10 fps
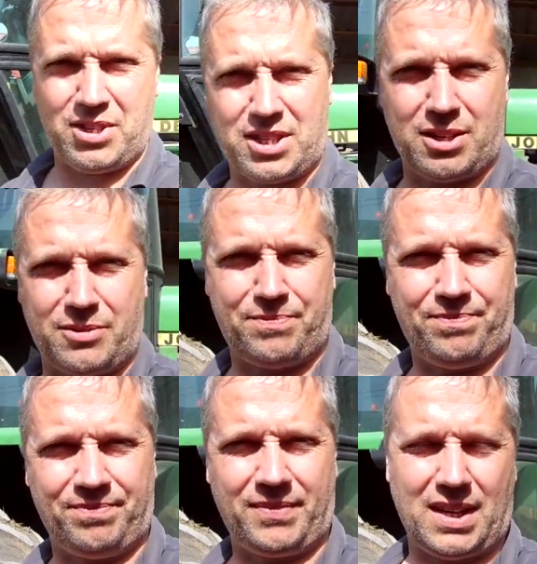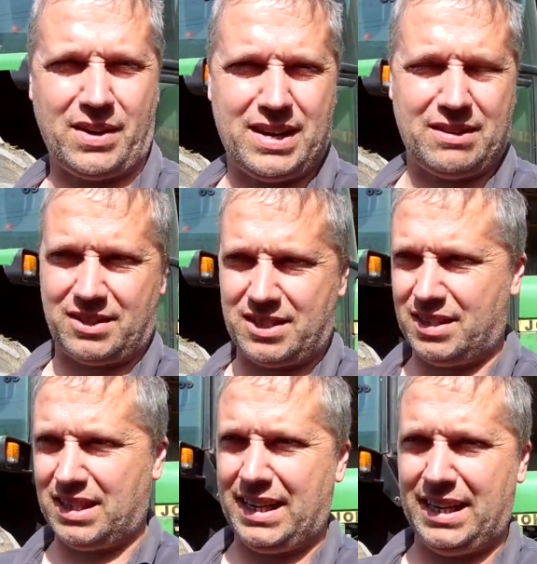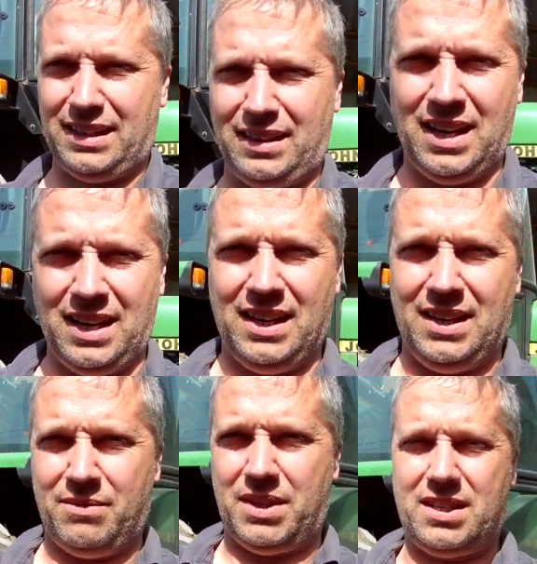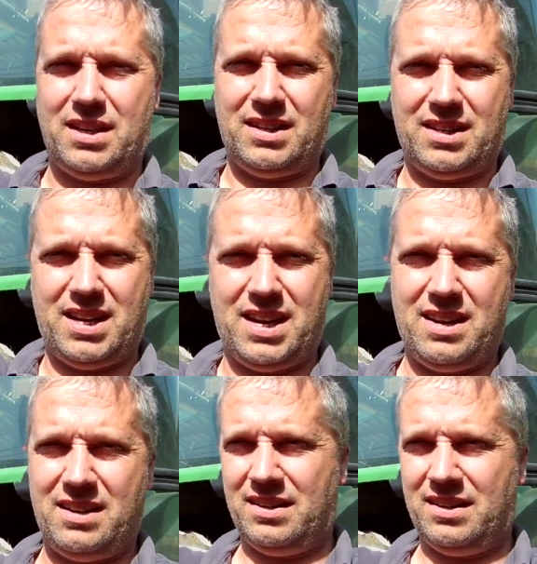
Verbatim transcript: just going to go out, turn a hill. My son is here.